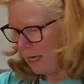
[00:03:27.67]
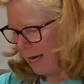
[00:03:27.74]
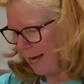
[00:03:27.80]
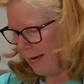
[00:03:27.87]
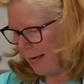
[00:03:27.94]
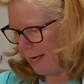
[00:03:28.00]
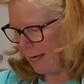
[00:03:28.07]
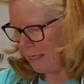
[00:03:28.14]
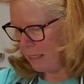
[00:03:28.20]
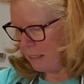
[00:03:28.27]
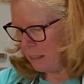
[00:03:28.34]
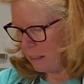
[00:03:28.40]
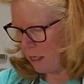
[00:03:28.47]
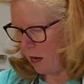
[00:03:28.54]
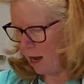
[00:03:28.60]

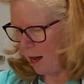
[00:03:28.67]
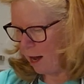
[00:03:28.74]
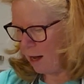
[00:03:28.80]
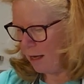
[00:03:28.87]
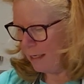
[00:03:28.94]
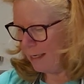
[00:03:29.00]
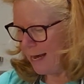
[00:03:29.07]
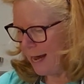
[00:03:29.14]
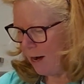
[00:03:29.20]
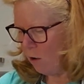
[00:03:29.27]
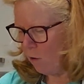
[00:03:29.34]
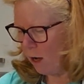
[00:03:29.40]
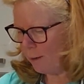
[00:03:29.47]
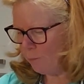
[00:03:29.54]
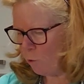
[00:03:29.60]
And
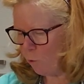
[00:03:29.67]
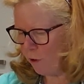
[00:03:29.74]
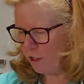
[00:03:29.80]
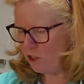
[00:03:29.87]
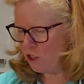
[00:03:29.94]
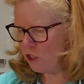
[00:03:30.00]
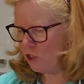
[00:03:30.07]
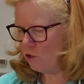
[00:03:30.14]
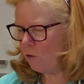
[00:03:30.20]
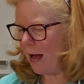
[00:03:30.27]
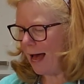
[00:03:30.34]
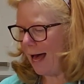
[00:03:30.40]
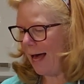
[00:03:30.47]
now I'm going to